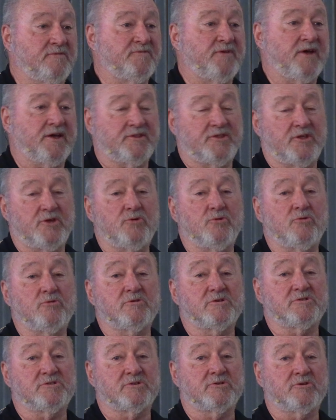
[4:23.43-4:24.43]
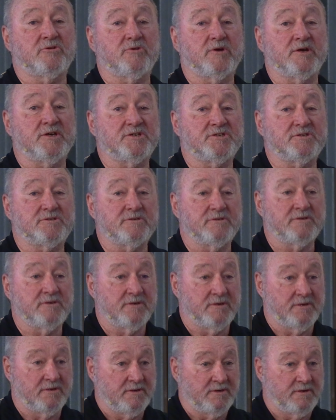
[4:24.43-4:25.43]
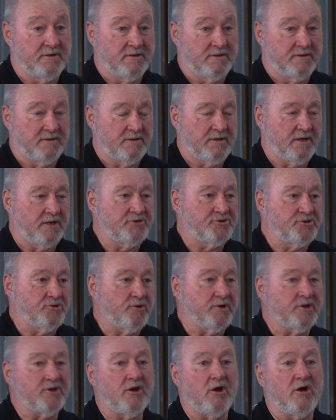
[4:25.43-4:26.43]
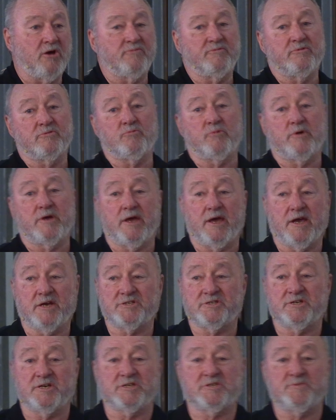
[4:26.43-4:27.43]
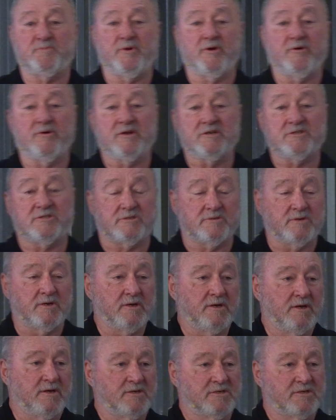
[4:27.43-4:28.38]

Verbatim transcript: In fact, the orders increased. And during COVID, we actually experienced